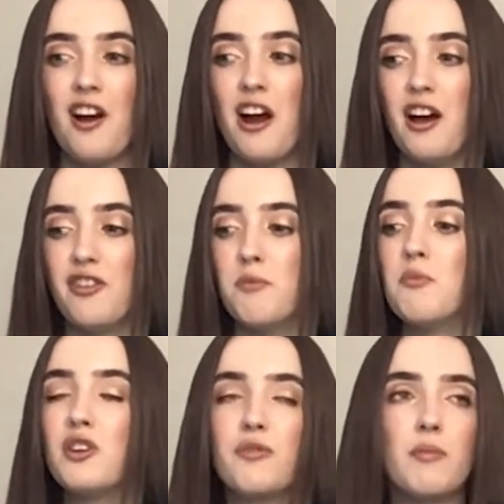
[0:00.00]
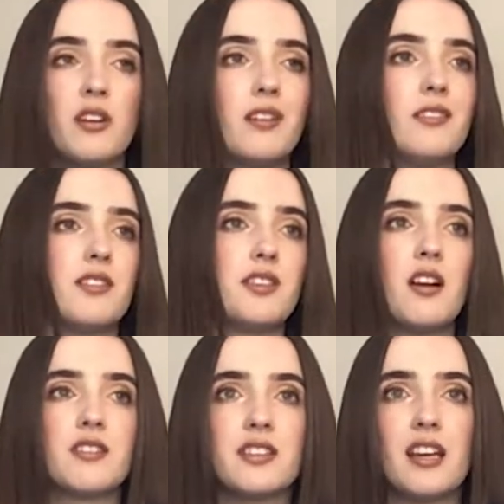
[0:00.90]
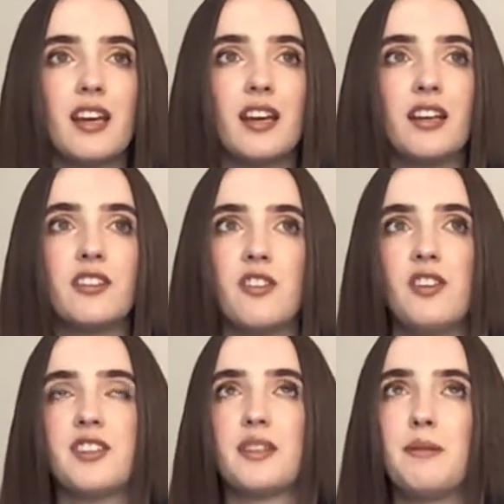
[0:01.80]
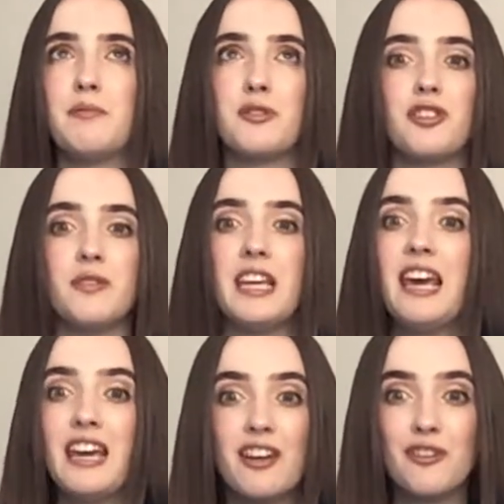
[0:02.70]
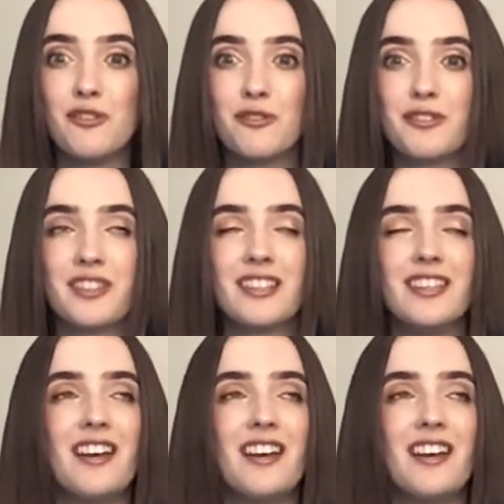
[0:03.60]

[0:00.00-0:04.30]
Uh, the movement, the dancing, the things that people can do in heels,